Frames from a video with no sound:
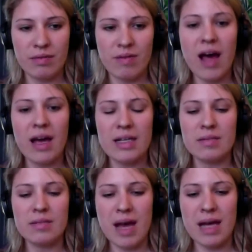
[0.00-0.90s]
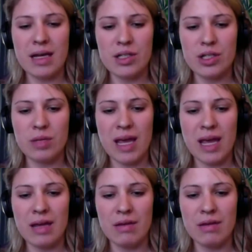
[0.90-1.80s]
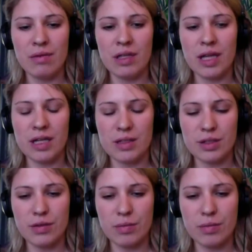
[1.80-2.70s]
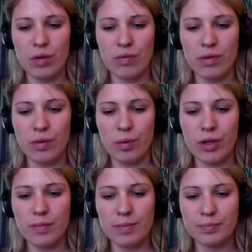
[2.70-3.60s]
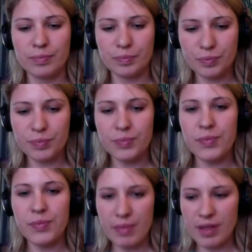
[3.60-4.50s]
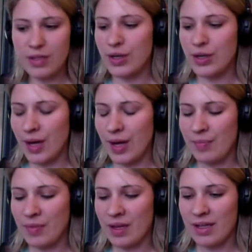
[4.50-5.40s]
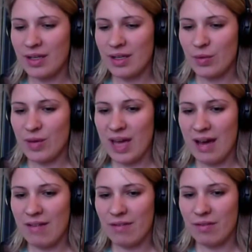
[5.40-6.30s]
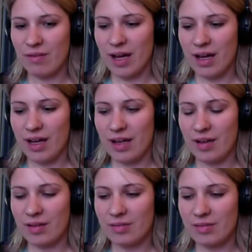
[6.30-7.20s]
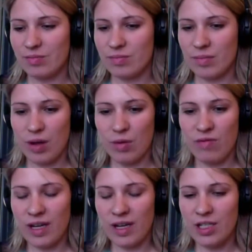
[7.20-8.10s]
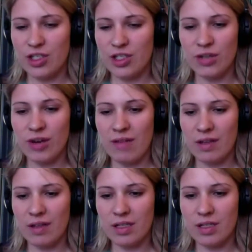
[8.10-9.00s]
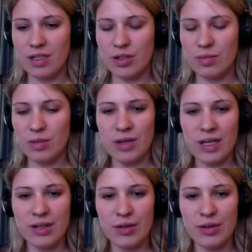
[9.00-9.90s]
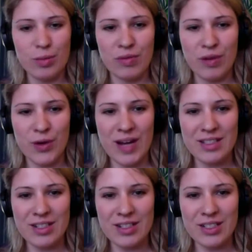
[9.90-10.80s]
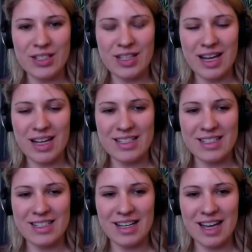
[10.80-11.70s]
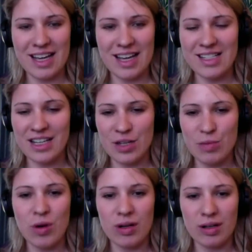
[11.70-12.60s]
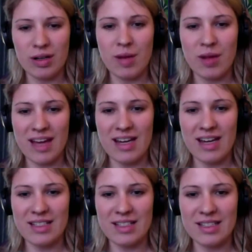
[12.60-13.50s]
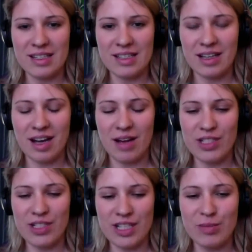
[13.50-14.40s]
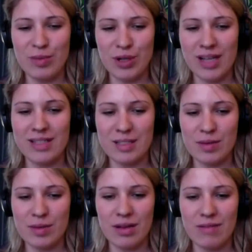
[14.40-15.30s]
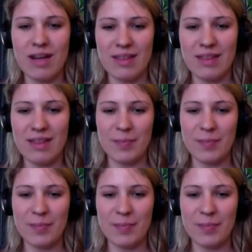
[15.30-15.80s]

find, manage, and pay freelancers from all over the world. So we have a very geographically distributed group of ODeskers, and I can tell you more about that as the conversation progresses, but I'll leave it at that.